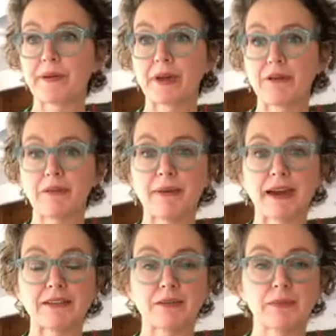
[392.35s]
going
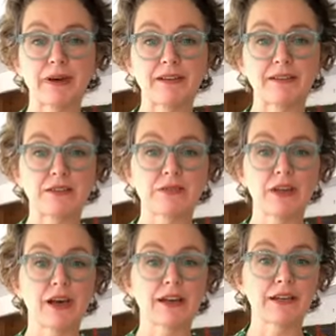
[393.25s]
back to my silver
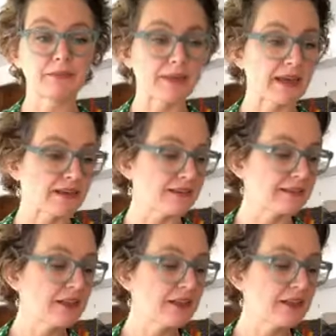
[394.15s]
lining piece.